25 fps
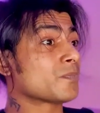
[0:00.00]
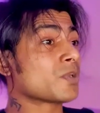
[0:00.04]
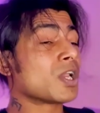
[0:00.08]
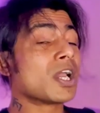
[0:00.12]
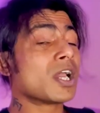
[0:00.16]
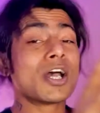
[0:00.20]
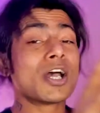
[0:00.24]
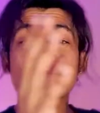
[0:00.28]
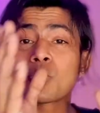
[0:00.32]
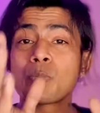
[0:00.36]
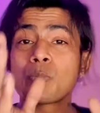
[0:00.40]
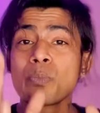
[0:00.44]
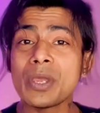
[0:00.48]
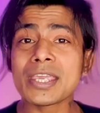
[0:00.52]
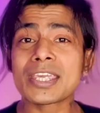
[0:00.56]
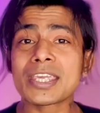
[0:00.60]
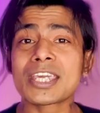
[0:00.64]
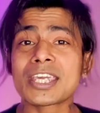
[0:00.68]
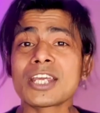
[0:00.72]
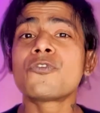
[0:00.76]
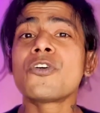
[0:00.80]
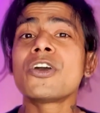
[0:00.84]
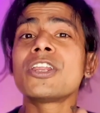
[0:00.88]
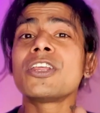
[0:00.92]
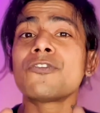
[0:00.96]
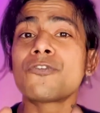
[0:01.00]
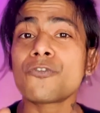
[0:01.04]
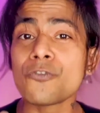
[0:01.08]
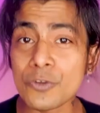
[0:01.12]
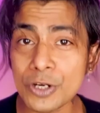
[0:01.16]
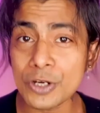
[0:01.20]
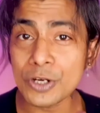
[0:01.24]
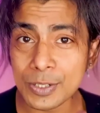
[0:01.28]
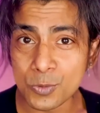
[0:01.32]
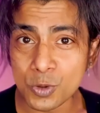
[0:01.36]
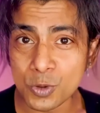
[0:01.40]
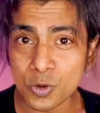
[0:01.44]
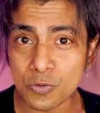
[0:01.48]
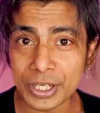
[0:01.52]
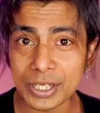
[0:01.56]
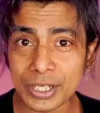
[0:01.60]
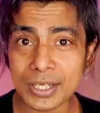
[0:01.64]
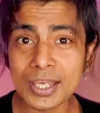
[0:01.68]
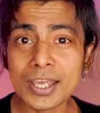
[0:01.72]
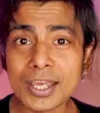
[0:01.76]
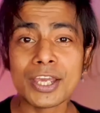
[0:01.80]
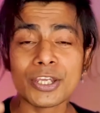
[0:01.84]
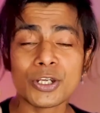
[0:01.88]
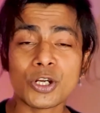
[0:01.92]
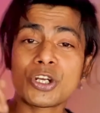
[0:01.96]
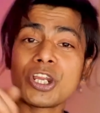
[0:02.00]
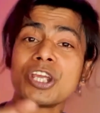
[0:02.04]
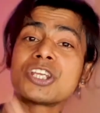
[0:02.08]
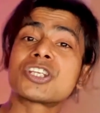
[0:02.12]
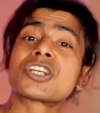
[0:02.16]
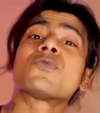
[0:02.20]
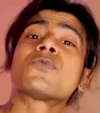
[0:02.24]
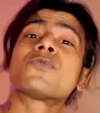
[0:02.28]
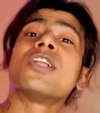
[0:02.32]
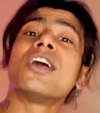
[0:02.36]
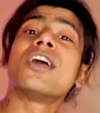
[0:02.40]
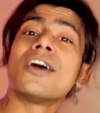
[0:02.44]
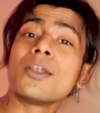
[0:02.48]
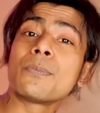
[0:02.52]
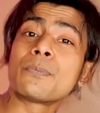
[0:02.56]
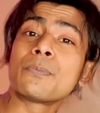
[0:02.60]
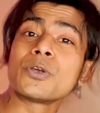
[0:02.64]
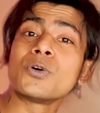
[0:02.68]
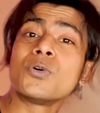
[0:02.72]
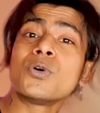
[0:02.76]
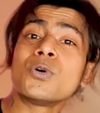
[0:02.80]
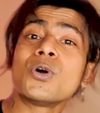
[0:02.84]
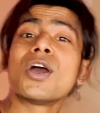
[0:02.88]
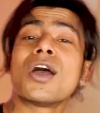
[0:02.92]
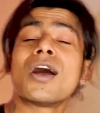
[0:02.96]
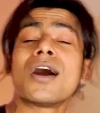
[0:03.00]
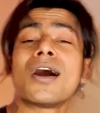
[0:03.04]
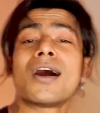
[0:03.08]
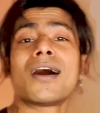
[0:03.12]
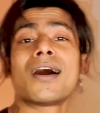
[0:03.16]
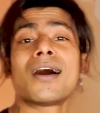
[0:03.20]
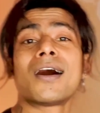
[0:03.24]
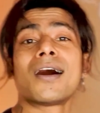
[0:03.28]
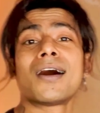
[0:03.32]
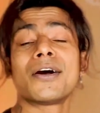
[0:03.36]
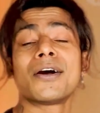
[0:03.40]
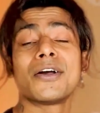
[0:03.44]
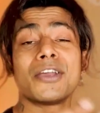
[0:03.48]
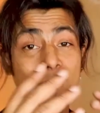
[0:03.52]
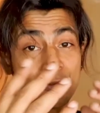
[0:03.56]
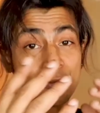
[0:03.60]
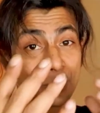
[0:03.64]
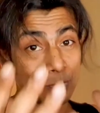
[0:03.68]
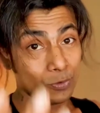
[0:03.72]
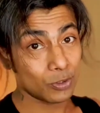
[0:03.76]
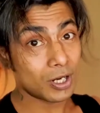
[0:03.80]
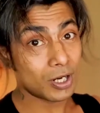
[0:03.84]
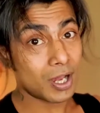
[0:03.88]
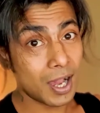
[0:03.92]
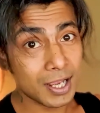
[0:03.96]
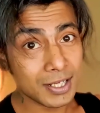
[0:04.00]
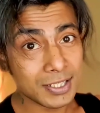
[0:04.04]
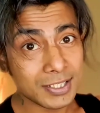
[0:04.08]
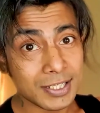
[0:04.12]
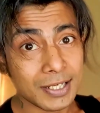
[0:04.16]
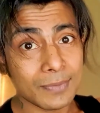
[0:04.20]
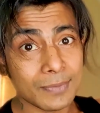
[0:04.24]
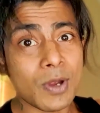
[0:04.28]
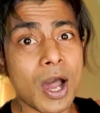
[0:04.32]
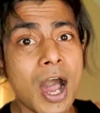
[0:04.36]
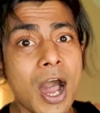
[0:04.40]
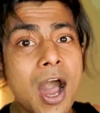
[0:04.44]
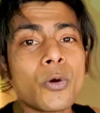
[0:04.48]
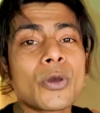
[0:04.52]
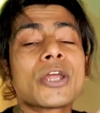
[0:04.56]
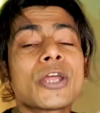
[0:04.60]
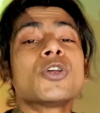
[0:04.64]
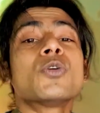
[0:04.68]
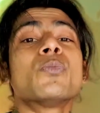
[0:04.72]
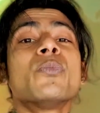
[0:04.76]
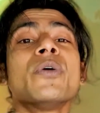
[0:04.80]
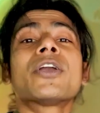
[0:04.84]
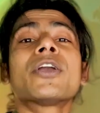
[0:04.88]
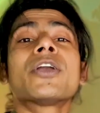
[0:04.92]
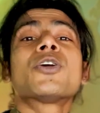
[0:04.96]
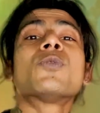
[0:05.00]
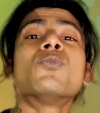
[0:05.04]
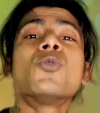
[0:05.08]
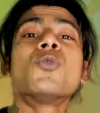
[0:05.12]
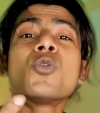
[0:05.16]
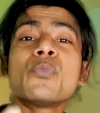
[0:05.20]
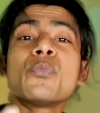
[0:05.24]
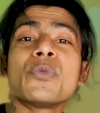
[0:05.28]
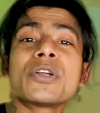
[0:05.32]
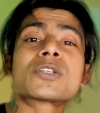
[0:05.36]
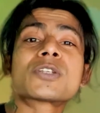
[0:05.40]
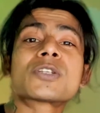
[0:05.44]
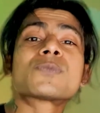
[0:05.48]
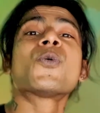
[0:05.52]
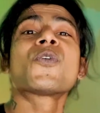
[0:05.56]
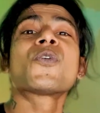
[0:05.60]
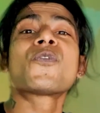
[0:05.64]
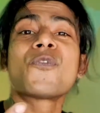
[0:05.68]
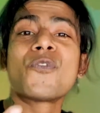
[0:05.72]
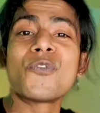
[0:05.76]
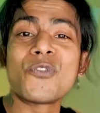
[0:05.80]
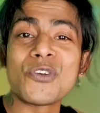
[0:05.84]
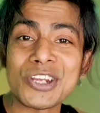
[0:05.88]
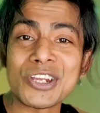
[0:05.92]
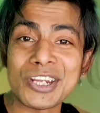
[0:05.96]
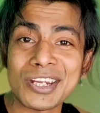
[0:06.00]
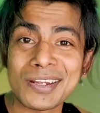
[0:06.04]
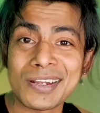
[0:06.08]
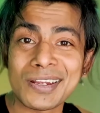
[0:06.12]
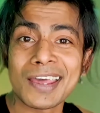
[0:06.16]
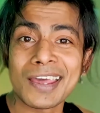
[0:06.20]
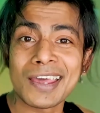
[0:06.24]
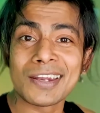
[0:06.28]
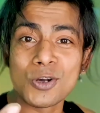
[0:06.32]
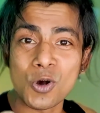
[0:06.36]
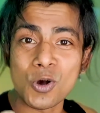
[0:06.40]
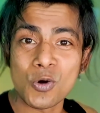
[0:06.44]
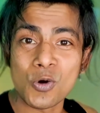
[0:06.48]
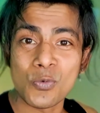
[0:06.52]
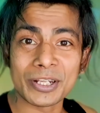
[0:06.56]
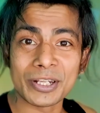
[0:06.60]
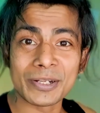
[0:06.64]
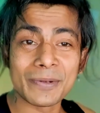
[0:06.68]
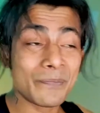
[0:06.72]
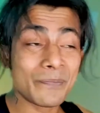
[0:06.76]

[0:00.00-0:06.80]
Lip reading: So make it very free moving. Your teacher will help you if you will ask them, how can you make your movements more free, and go with.